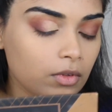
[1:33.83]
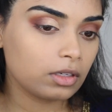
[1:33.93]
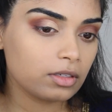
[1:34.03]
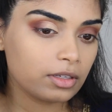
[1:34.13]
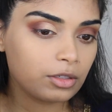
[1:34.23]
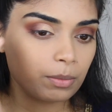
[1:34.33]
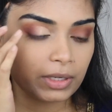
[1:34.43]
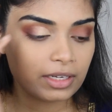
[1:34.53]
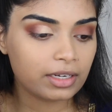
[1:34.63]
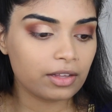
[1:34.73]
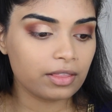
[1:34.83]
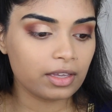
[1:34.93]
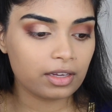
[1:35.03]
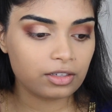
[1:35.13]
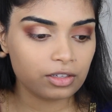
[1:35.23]
I just like to blend out
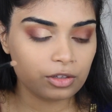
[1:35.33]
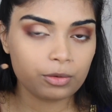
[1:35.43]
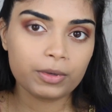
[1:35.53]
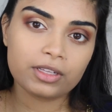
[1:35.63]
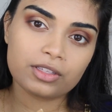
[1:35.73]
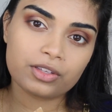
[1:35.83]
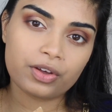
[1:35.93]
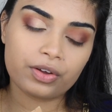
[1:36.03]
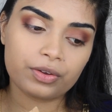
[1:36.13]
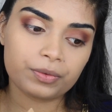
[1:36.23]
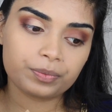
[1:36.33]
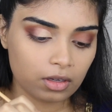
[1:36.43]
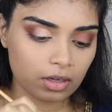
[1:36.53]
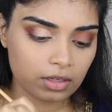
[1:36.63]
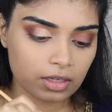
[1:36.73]
the edge a little bit so
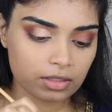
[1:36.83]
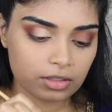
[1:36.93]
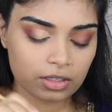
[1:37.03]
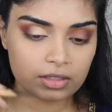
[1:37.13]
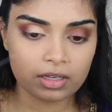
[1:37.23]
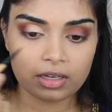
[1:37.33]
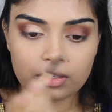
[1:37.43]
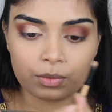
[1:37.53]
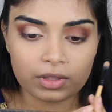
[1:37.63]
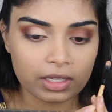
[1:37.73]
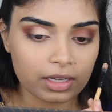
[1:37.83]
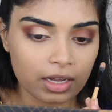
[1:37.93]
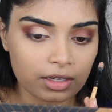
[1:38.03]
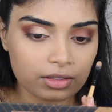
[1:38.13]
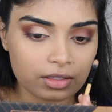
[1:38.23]
it doesn't just end with like
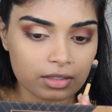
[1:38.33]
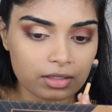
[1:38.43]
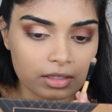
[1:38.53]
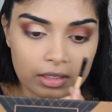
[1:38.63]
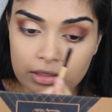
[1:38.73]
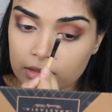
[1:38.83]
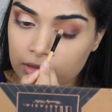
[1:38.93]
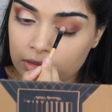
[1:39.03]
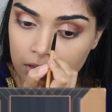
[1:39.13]
harsh concealer.